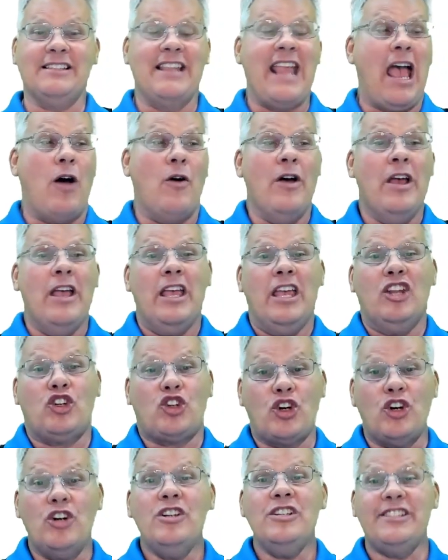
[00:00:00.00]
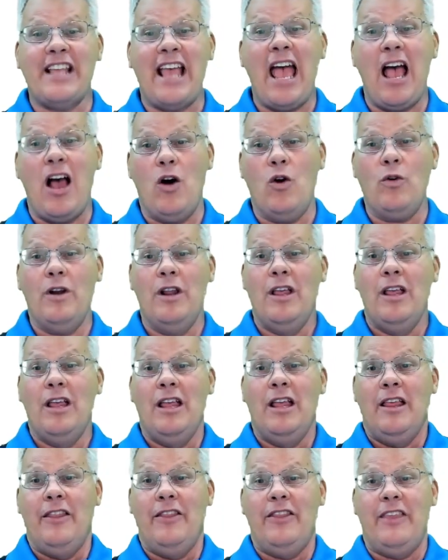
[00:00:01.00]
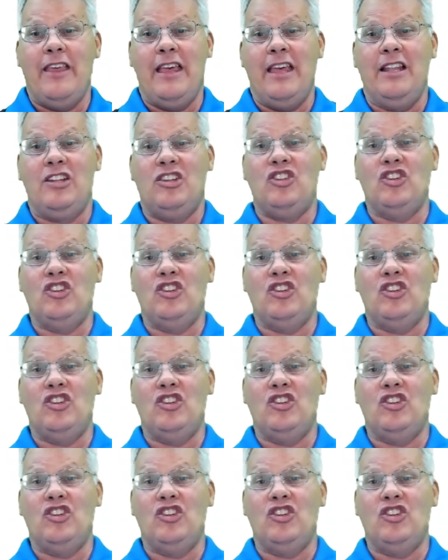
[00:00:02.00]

Now, it turns out that